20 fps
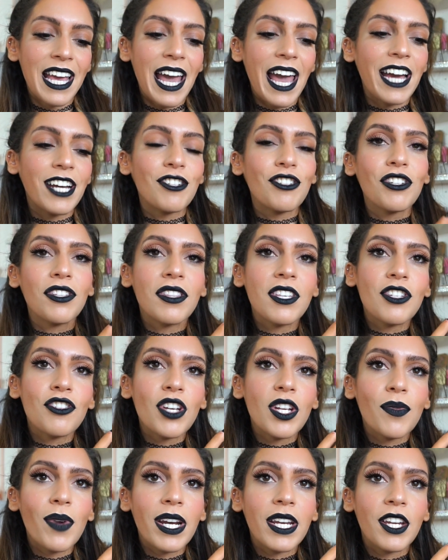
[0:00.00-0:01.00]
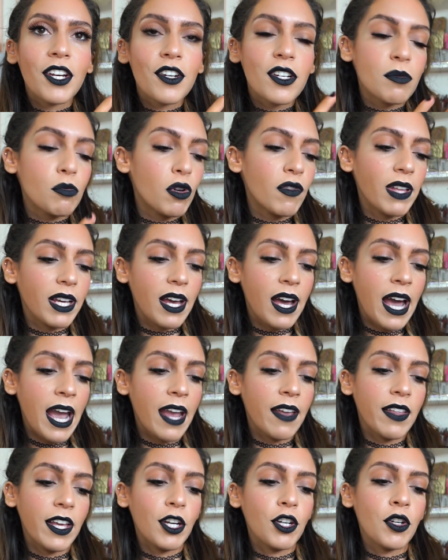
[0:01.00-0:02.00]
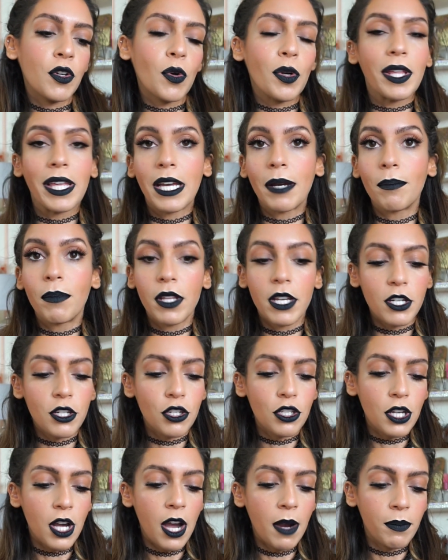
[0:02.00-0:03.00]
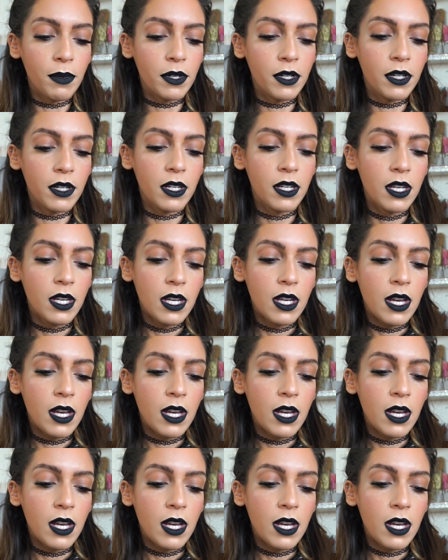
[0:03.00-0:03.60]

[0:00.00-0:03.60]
Actually, this shade right here is more of like a highlighter or like a blush topper.